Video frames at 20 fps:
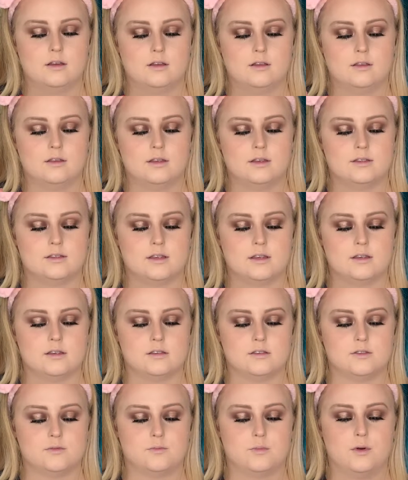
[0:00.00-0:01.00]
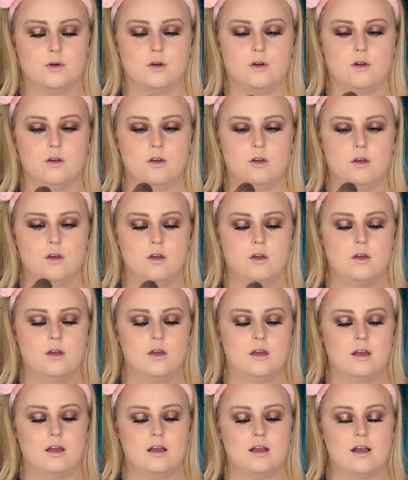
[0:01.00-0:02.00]
this is, but
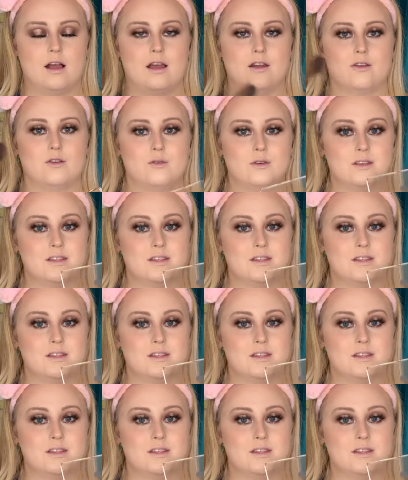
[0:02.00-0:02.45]
I know